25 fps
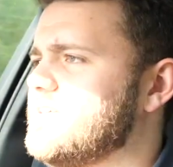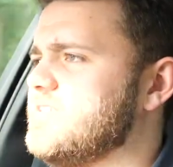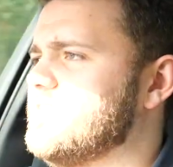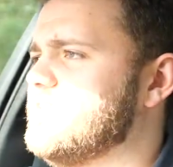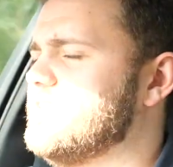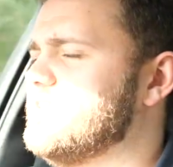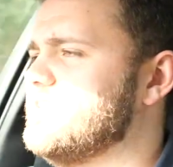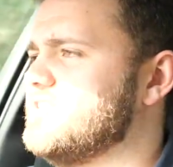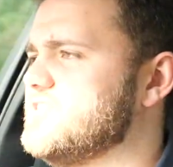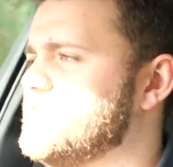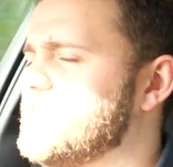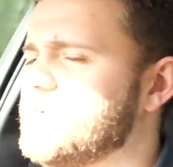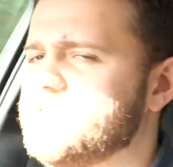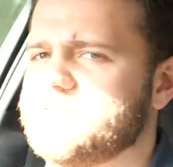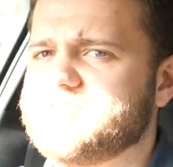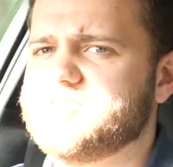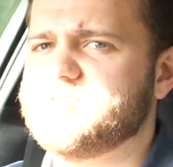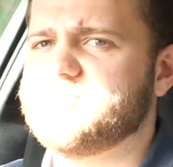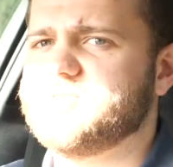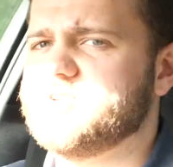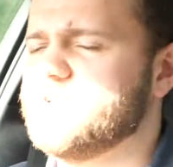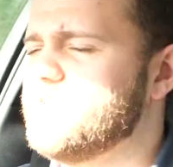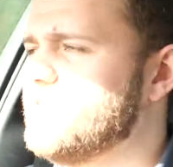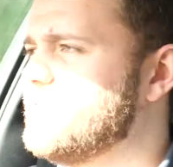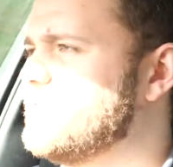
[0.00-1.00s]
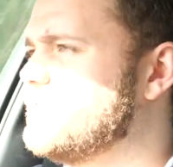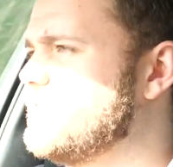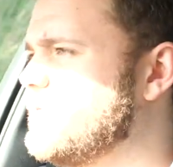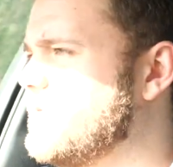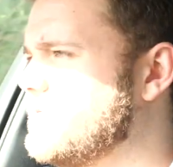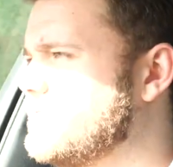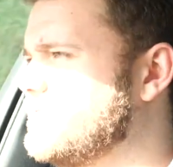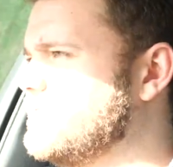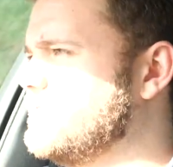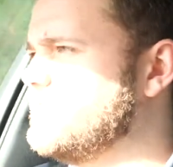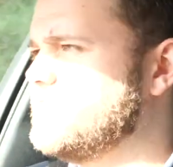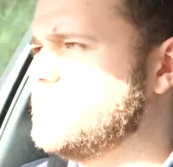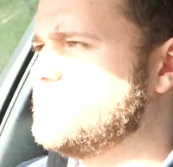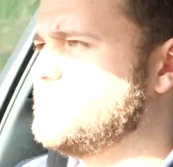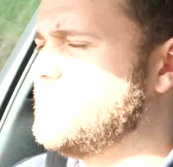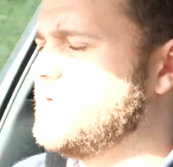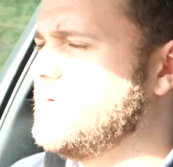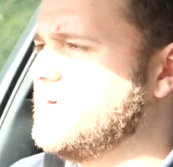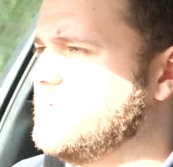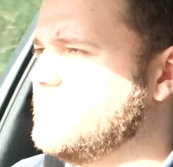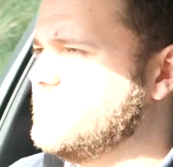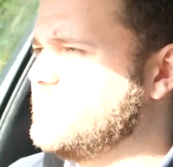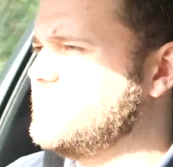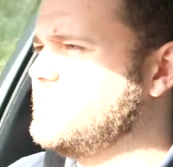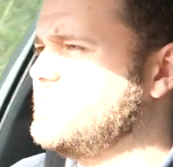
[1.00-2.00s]
that adjusts all your throttle
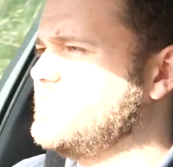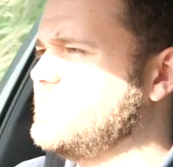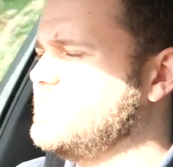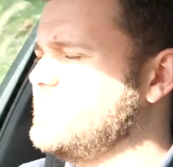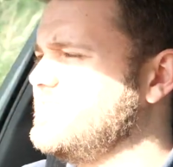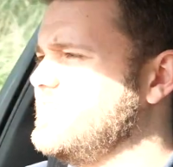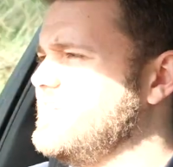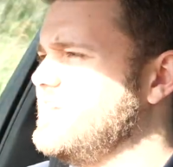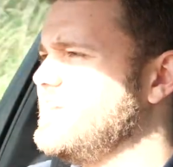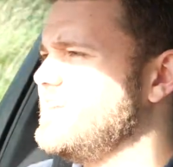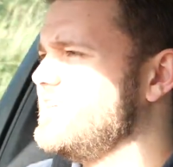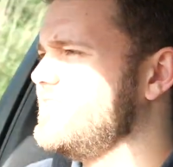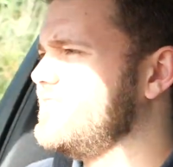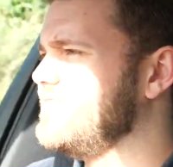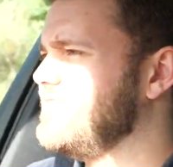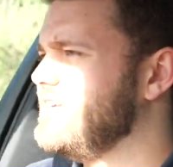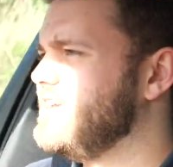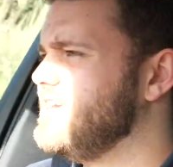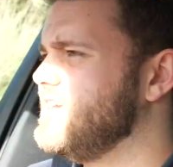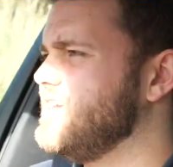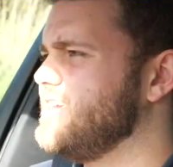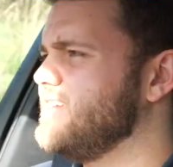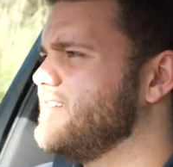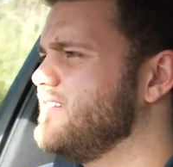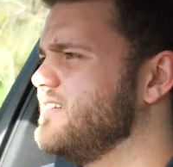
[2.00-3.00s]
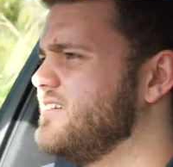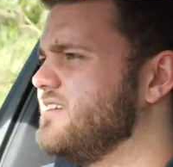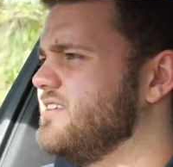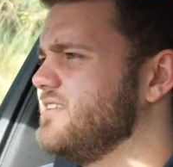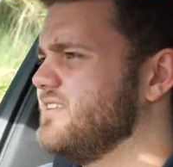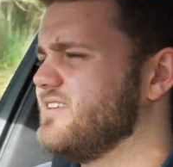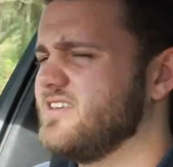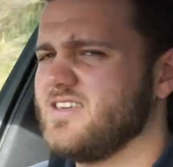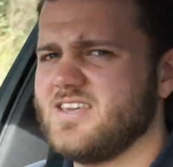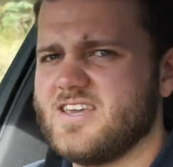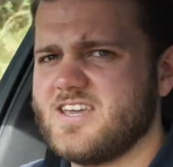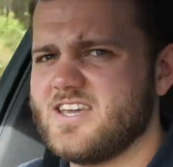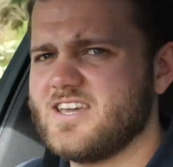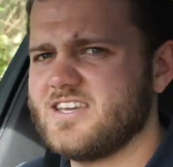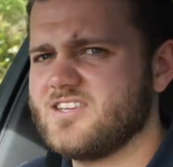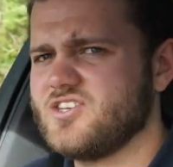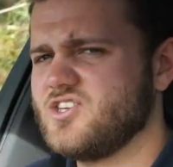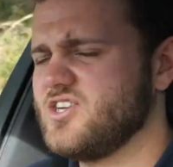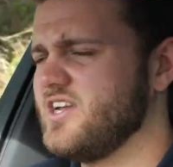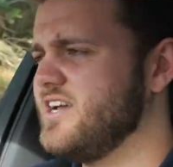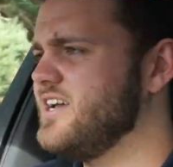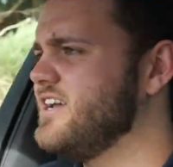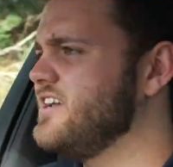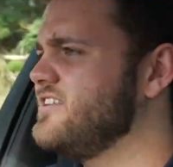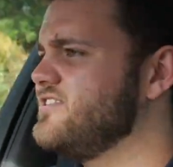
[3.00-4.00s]
response, steering, gear
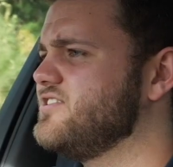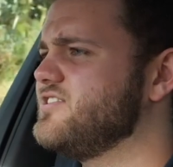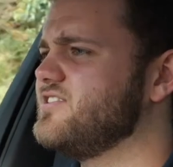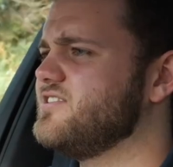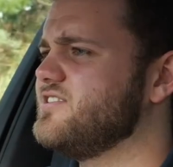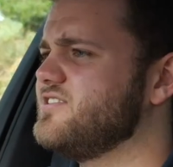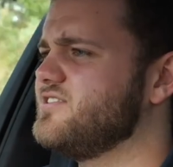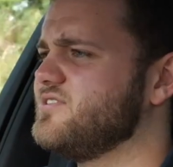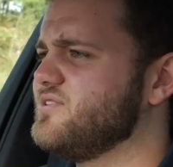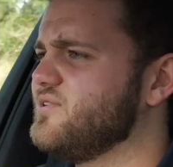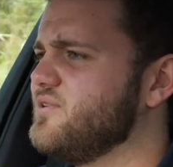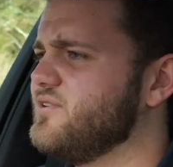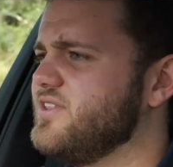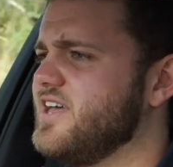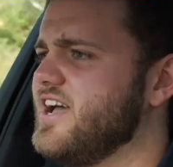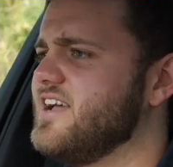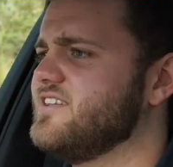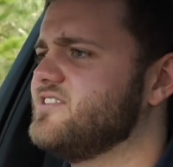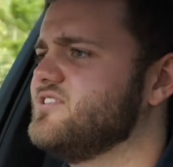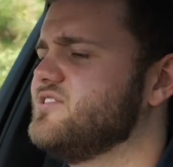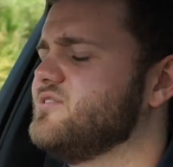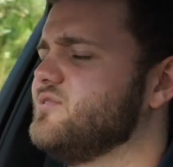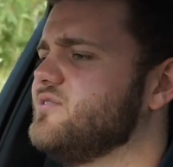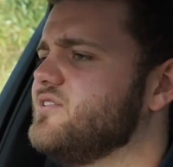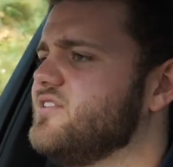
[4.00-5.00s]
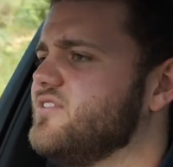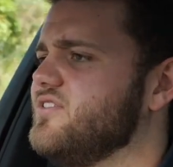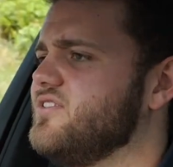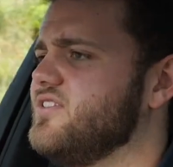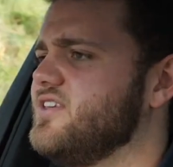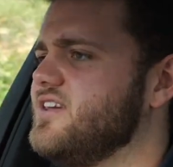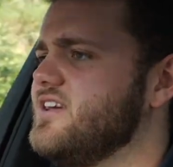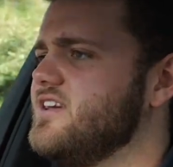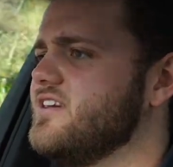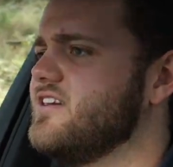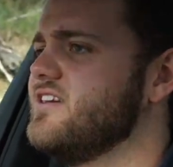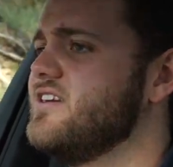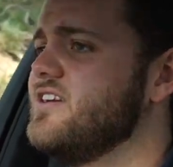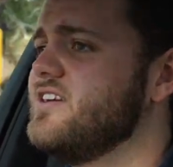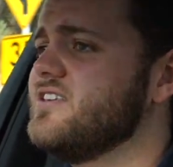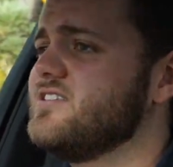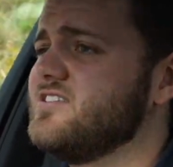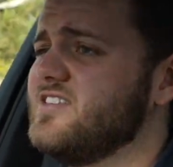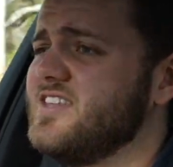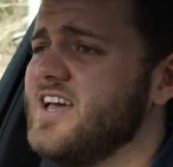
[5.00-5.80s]
changes, all that sort of thing.